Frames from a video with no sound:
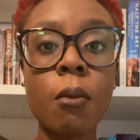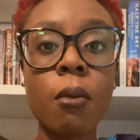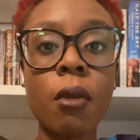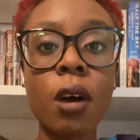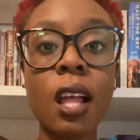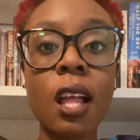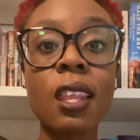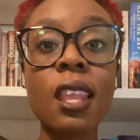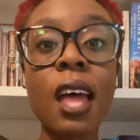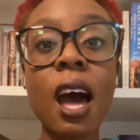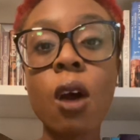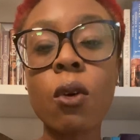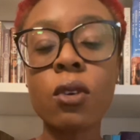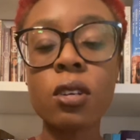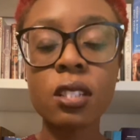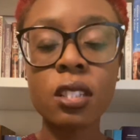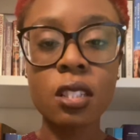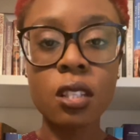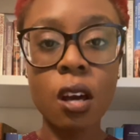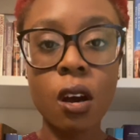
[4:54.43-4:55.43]
allow
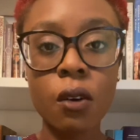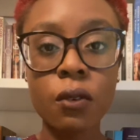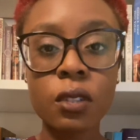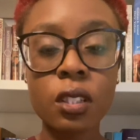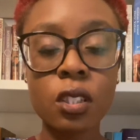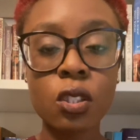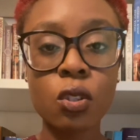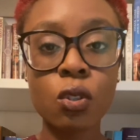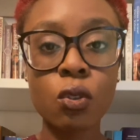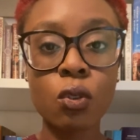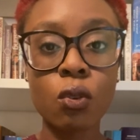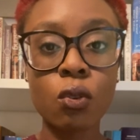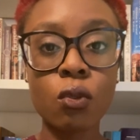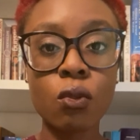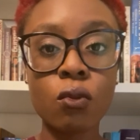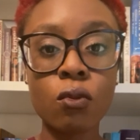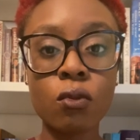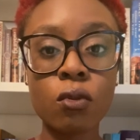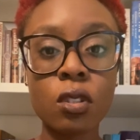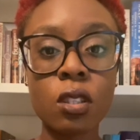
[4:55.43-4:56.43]
ourselves to
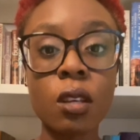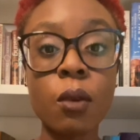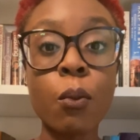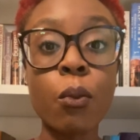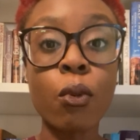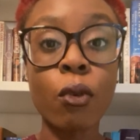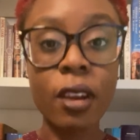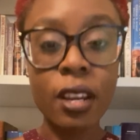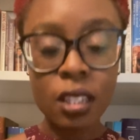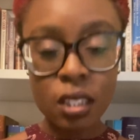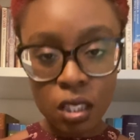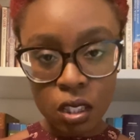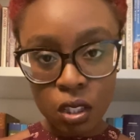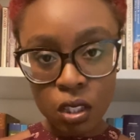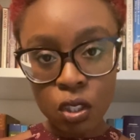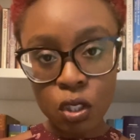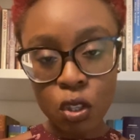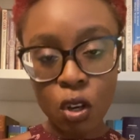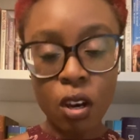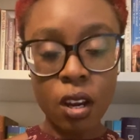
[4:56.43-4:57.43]
embrace
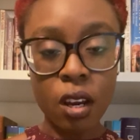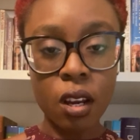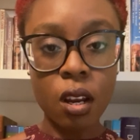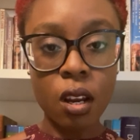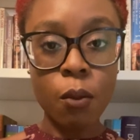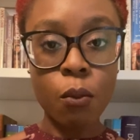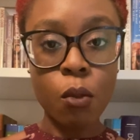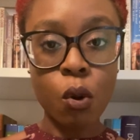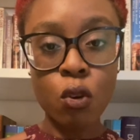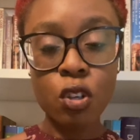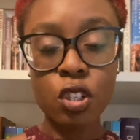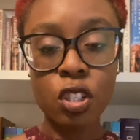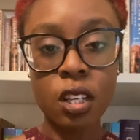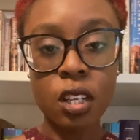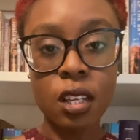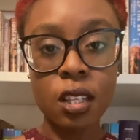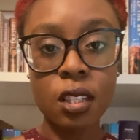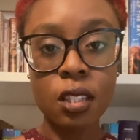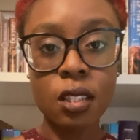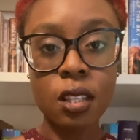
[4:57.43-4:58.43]
certain
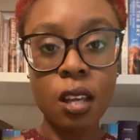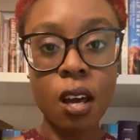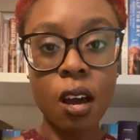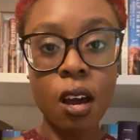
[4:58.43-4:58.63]
emotions.